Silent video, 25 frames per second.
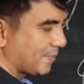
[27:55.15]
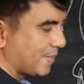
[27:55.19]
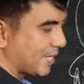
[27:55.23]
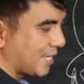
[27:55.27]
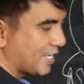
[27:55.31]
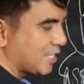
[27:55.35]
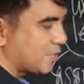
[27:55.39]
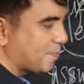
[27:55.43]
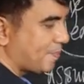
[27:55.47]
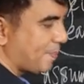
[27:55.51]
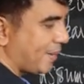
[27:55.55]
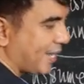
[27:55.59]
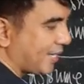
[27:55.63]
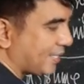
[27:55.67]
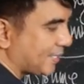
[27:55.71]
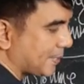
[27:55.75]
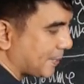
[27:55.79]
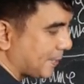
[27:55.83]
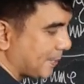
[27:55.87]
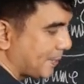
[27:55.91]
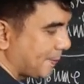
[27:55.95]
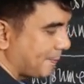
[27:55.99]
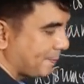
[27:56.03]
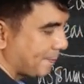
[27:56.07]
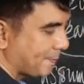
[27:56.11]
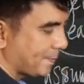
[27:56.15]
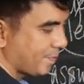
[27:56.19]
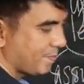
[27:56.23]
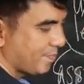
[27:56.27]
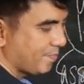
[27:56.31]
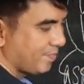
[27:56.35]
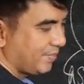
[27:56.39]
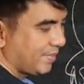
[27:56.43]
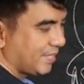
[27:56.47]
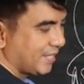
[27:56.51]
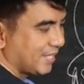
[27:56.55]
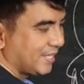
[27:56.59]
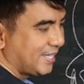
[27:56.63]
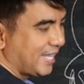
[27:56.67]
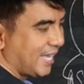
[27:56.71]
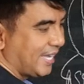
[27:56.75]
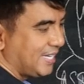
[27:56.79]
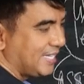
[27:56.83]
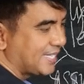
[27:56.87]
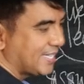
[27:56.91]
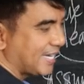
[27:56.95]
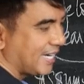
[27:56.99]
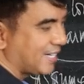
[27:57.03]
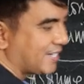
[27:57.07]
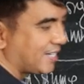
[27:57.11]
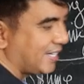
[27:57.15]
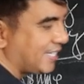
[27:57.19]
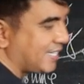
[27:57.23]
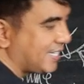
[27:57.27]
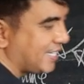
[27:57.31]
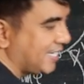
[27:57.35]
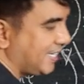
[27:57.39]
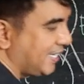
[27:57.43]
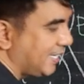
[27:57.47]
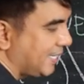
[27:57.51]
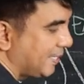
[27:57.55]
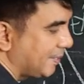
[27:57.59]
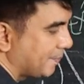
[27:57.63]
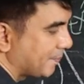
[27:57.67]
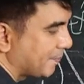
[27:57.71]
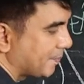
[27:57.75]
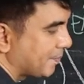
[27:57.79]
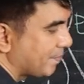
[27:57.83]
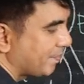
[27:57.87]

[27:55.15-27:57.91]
the respect, the integrity,